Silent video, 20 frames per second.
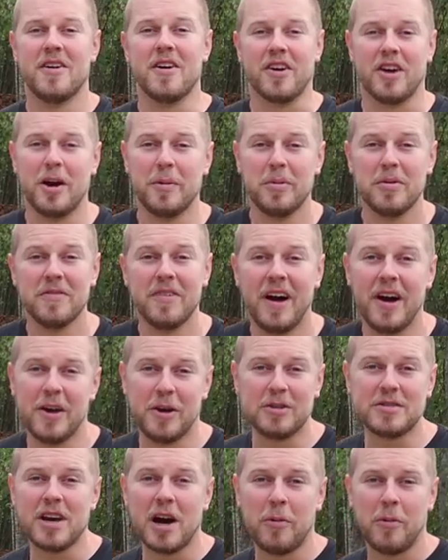There are a couple of
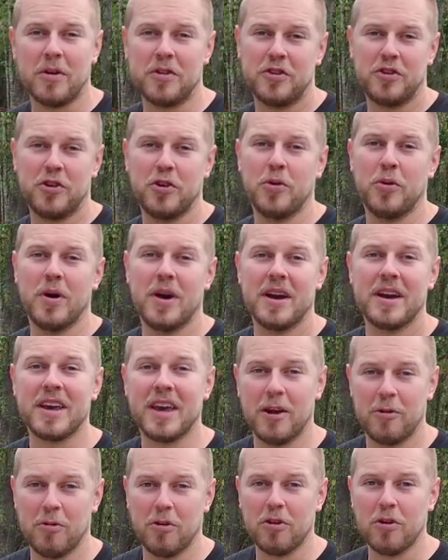values I want to
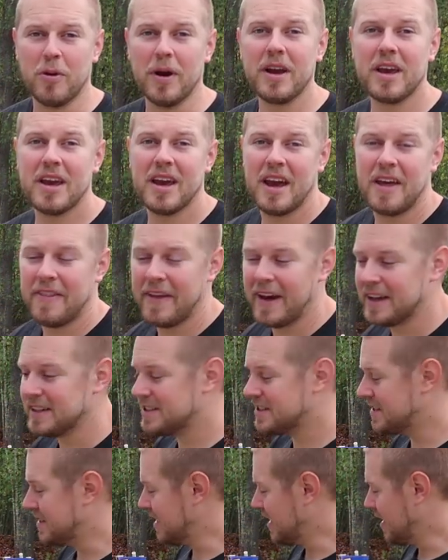get real quick and
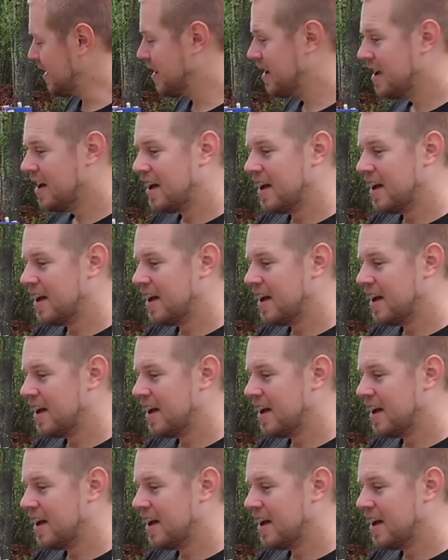that's the